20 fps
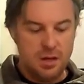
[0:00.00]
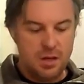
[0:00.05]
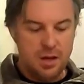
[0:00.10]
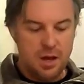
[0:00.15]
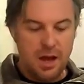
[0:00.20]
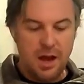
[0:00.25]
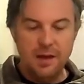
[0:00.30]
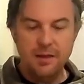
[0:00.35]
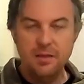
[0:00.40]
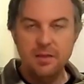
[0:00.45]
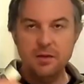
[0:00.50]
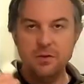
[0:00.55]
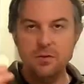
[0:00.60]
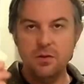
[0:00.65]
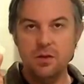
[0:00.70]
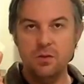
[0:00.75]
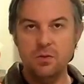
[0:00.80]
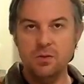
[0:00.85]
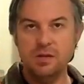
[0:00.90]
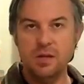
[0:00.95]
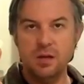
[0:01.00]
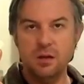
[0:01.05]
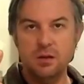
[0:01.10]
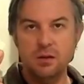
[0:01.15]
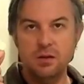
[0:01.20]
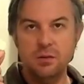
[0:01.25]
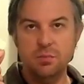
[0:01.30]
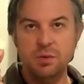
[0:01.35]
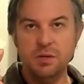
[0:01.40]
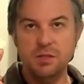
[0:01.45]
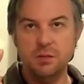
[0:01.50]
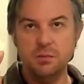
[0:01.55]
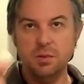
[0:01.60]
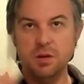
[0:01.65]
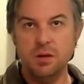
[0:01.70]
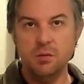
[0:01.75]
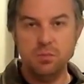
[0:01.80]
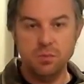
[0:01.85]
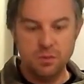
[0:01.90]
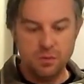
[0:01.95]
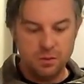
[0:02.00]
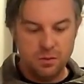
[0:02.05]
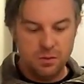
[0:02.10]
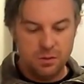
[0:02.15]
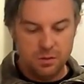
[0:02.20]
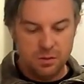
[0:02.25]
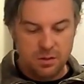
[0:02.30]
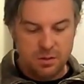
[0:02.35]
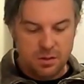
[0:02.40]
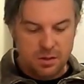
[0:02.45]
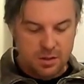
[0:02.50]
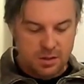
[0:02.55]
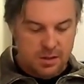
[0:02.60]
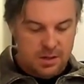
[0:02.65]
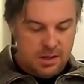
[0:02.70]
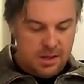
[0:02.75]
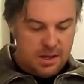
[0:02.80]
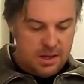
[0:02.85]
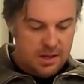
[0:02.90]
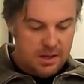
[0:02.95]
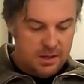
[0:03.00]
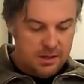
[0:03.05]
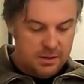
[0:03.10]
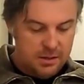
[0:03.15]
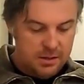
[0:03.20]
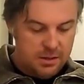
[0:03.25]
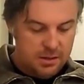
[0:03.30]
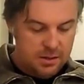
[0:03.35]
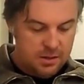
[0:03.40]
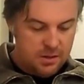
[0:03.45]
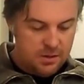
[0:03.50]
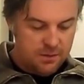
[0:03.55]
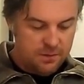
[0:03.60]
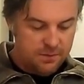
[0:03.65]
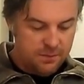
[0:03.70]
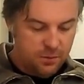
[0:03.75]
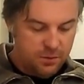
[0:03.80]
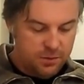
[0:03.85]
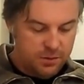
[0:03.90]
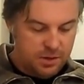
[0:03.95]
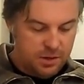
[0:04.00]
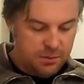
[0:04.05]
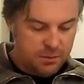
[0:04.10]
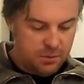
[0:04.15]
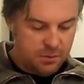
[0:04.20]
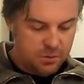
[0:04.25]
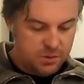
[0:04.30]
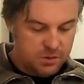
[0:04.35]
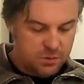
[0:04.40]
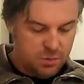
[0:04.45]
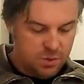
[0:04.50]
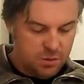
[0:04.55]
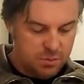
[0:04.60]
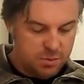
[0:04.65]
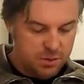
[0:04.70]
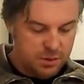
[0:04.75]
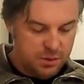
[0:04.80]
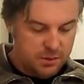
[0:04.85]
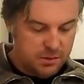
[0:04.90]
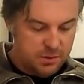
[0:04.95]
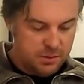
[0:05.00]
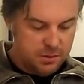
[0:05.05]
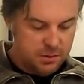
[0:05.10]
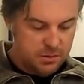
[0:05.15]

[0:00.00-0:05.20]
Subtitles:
I literally will take a little piece of paper and I'll fold it up into a small piece.